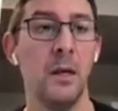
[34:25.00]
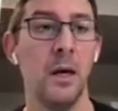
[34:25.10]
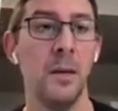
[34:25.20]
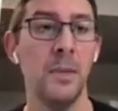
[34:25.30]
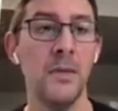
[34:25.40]

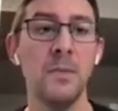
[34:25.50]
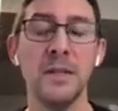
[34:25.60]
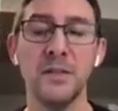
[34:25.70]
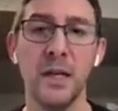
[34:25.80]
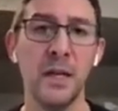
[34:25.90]
And then
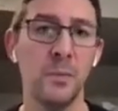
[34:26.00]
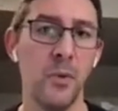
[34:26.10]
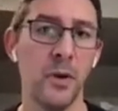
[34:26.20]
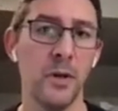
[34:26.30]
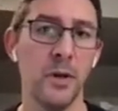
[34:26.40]
my second
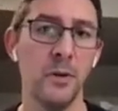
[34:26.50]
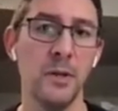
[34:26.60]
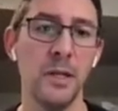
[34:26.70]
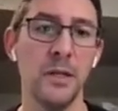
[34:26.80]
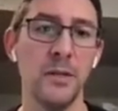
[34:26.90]
important
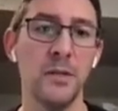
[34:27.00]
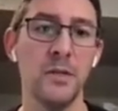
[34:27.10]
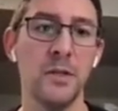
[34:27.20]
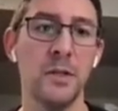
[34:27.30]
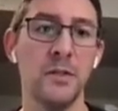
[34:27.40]
note
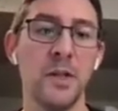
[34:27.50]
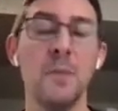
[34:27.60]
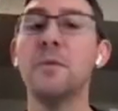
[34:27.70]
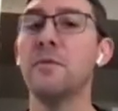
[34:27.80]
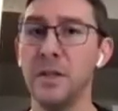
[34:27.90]
is
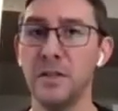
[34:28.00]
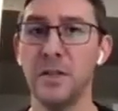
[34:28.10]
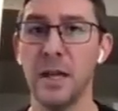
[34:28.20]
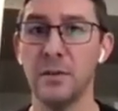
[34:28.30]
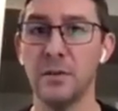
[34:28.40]
some of these
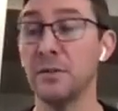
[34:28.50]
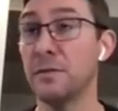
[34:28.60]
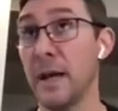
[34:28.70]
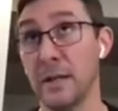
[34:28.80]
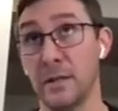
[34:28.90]
scanners, in
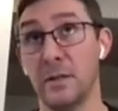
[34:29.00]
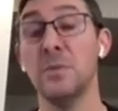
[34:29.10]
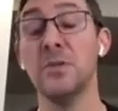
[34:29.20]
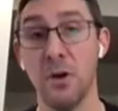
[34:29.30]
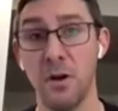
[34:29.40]
fact, the
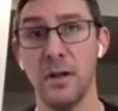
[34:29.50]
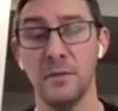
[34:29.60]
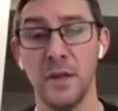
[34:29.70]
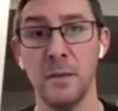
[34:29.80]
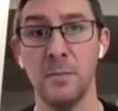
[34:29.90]
majority of
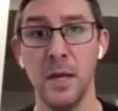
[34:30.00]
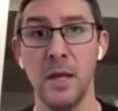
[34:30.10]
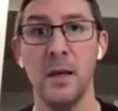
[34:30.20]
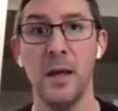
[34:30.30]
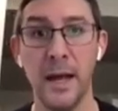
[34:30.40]
them,
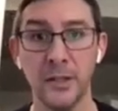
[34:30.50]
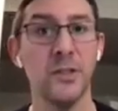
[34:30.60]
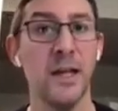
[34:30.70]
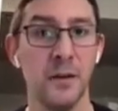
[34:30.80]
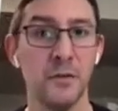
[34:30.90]

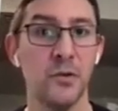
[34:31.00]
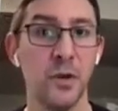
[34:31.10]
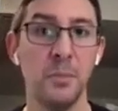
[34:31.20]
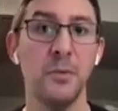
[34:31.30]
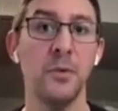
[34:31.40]
actually have
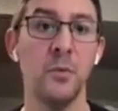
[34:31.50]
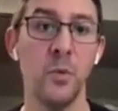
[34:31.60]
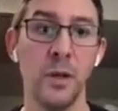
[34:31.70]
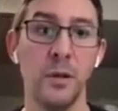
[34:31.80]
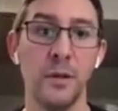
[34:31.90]
trouble
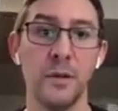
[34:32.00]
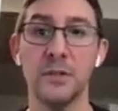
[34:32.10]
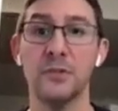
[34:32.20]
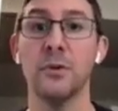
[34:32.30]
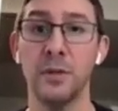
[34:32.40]
with
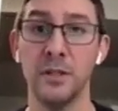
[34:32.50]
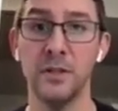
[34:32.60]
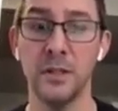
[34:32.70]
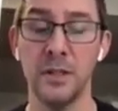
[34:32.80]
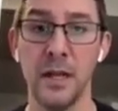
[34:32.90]
distroless
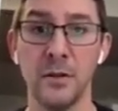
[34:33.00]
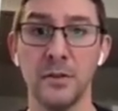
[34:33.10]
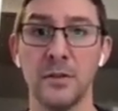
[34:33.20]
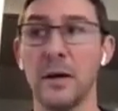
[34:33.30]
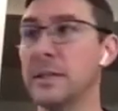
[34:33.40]

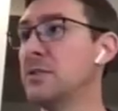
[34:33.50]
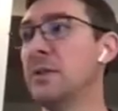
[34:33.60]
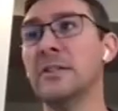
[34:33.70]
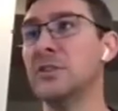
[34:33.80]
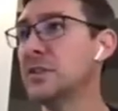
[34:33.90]
containers. Now,
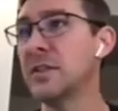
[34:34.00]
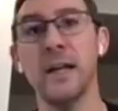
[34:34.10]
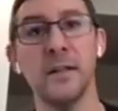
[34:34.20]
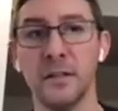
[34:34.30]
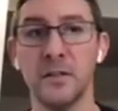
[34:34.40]
I just
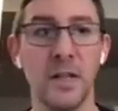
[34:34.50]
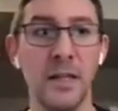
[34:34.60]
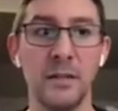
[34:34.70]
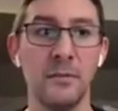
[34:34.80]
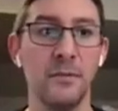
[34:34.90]
got done
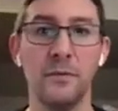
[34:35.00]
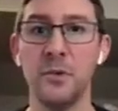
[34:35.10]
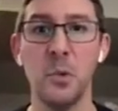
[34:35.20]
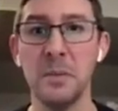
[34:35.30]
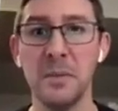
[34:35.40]
saying
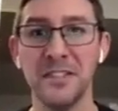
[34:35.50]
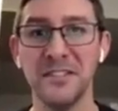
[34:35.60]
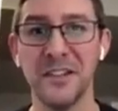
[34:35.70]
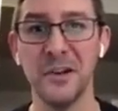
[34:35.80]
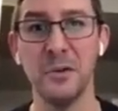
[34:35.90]
20
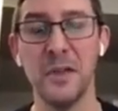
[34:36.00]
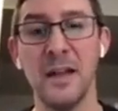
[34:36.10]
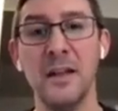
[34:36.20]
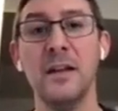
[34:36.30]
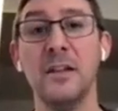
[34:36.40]
minutes ago
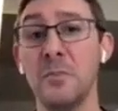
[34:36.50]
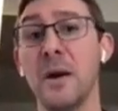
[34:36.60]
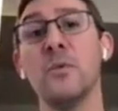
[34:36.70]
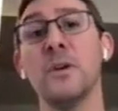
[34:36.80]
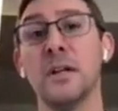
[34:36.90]
that you
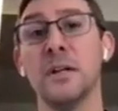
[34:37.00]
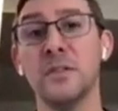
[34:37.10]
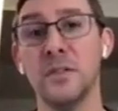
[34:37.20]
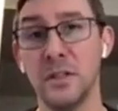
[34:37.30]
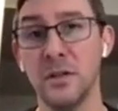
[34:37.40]
might want to
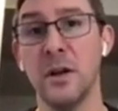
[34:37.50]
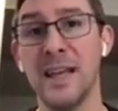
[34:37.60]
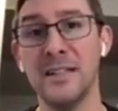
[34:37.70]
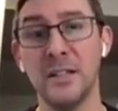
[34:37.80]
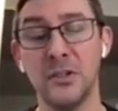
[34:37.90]
consider
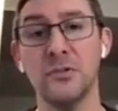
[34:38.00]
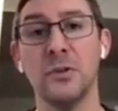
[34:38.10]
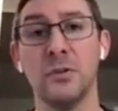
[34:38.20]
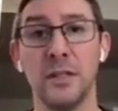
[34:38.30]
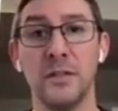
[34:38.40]
a
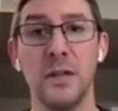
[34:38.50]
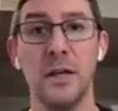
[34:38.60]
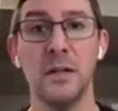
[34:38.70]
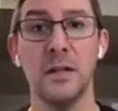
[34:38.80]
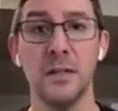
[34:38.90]
distroless
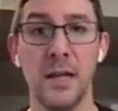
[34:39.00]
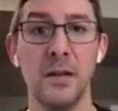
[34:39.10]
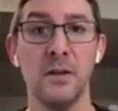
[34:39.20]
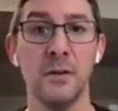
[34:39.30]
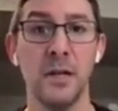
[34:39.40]

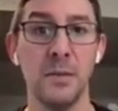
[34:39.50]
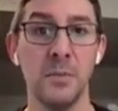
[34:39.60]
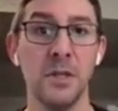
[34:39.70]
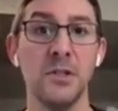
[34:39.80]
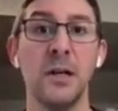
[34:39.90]
container
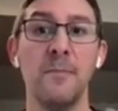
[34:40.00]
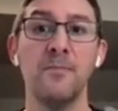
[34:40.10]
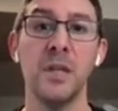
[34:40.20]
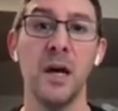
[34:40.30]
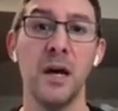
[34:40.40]
image
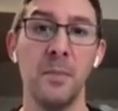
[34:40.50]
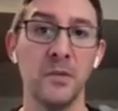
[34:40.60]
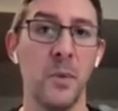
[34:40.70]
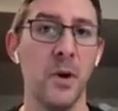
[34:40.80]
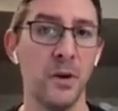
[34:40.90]

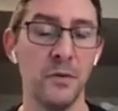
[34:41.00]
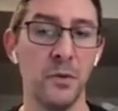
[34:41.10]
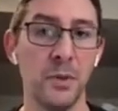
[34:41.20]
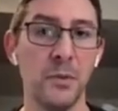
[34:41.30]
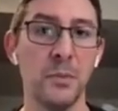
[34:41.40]
as part of your
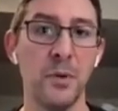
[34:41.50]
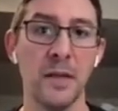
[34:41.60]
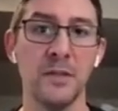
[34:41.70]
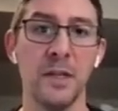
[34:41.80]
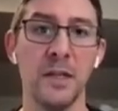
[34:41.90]
build
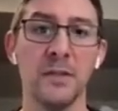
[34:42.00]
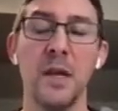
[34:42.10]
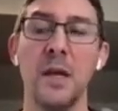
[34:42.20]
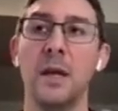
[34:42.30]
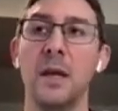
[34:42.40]
process.
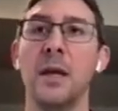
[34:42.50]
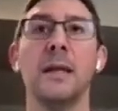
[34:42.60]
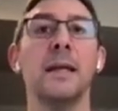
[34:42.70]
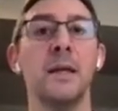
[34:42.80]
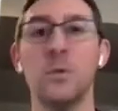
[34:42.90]

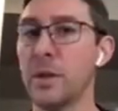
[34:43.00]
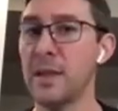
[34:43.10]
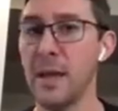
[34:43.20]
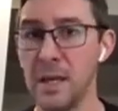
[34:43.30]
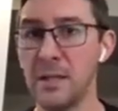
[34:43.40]
And again, what
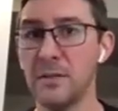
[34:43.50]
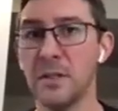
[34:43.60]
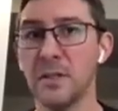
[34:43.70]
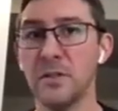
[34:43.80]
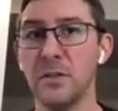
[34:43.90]
that means
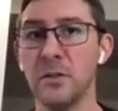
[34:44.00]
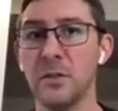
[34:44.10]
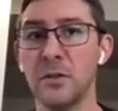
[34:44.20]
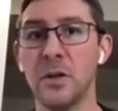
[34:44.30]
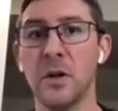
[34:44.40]
is
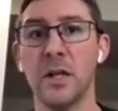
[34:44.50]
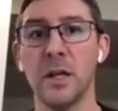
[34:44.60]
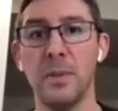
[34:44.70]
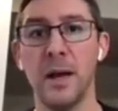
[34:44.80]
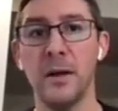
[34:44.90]
you're talking
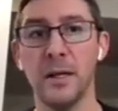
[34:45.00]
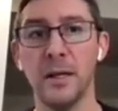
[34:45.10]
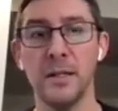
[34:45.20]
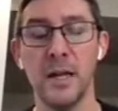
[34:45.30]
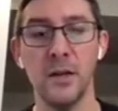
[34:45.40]
about a
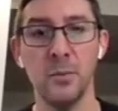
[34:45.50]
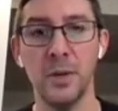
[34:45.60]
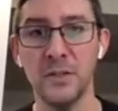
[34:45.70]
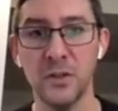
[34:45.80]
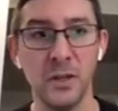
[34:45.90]
container
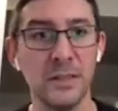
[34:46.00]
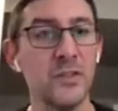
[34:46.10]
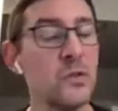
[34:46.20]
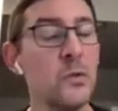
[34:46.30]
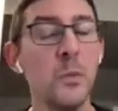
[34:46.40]
based on a
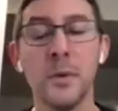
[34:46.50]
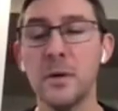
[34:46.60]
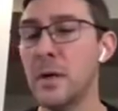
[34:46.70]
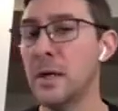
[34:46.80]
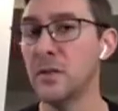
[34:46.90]

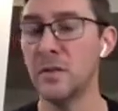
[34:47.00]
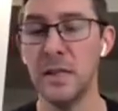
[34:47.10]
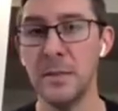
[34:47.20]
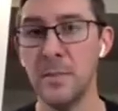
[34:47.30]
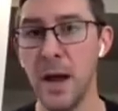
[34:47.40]
super
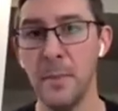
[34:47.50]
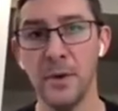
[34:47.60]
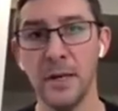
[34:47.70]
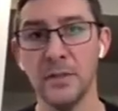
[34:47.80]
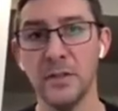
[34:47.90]
slim
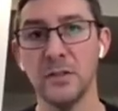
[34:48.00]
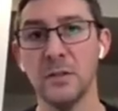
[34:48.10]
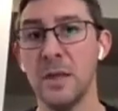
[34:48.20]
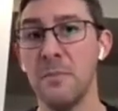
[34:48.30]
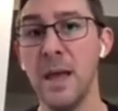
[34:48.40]
operating
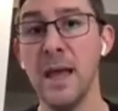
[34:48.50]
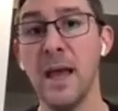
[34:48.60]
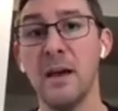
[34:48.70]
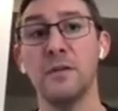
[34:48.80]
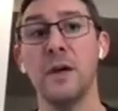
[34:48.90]
system that may
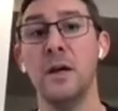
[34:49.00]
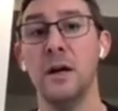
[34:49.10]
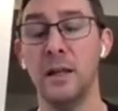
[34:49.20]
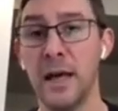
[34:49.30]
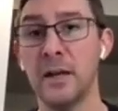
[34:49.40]
have
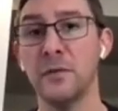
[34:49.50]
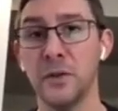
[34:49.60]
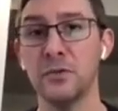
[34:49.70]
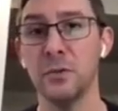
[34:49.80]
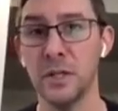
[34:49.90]
a lot of the
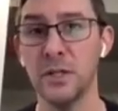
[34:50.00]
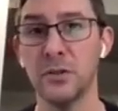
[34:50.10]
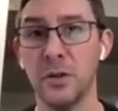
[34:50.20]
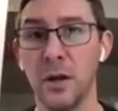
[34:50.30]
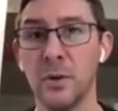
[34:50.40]

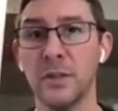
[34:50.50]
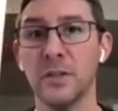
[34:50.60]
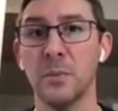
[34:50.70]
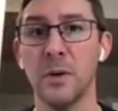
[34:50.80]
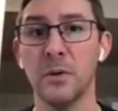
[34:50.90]
traditional OS
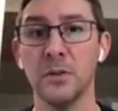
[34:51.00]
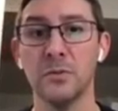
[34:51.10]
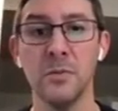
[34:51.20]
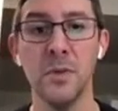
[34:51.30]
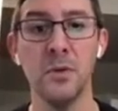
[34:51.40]
components
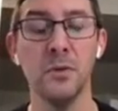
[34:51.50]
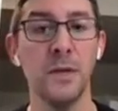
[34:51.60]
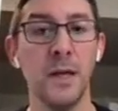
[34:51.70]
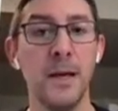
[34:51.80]
removed.